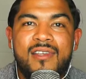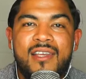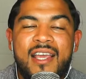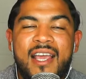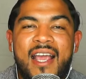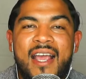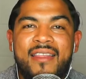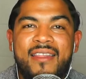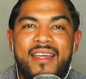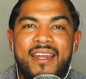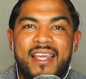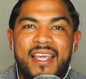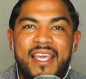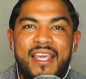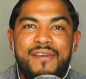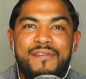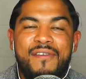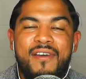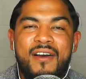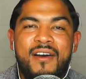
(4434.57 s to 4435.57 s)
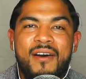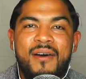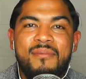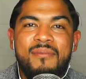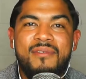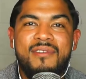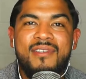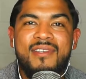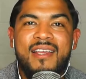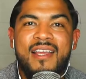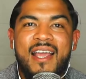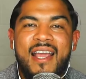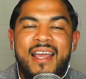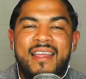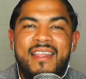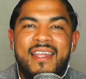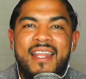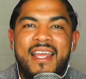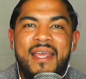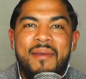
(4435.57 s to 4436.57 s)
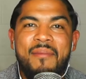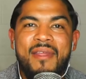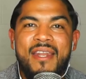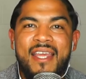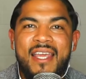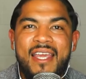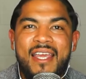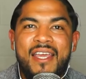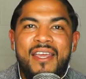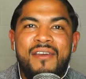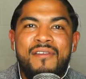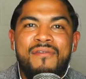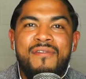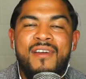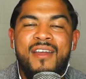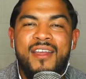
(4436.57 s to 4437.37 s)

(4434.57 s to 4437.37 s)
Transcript: And then Eve comes, and then him and Eve,